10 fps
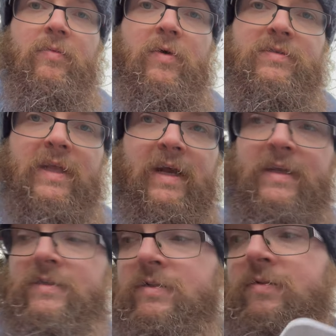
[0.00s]
And whilst that
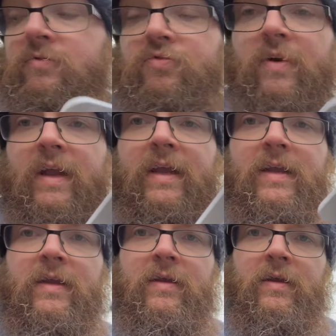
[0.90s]
is drying,
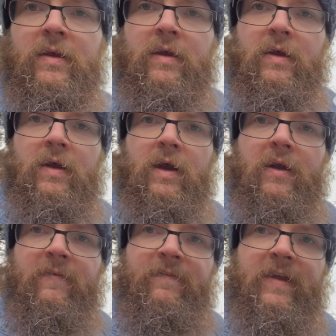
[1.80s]
I'm
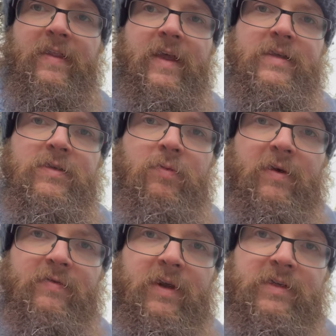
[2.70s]
going to fit this. So
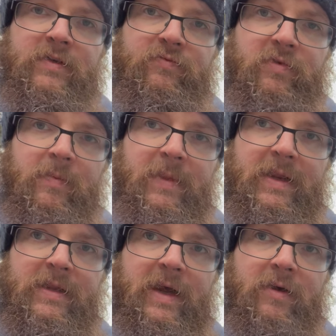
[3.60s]
what I've done is I've rubbed
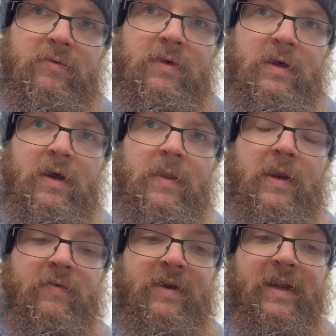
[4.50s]
it down and
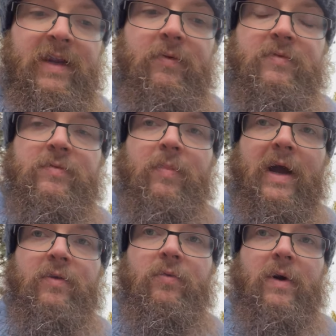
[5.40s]
then I've cleaned it with some
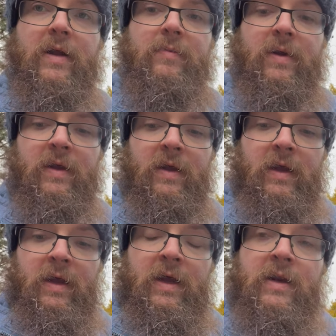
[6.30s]
panel wipe.
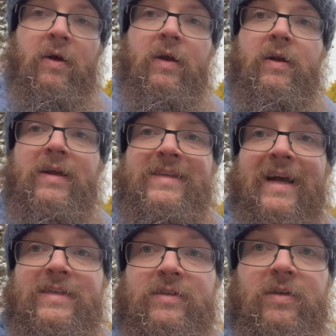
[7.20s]
Now I'm going to
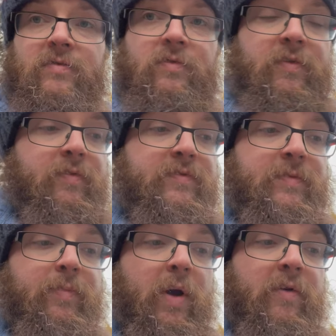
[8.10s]
attach it to the roof with
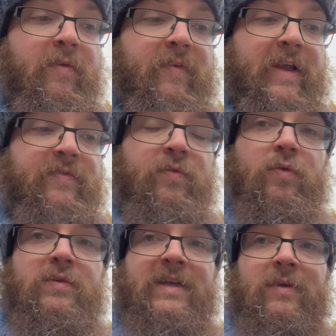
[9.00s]
some Perflex
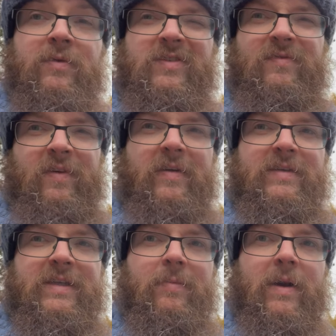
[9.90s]
40, which is very
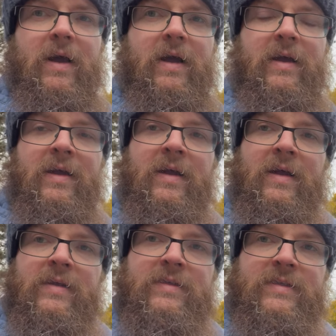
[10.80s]
similar
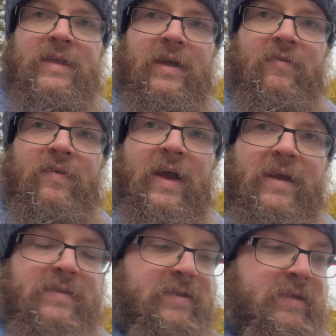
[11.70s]
to
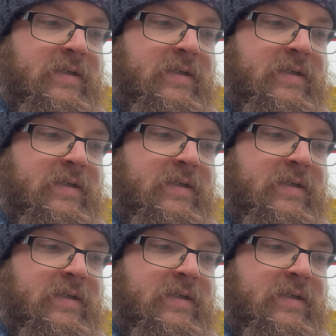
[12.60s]
Sikaflex.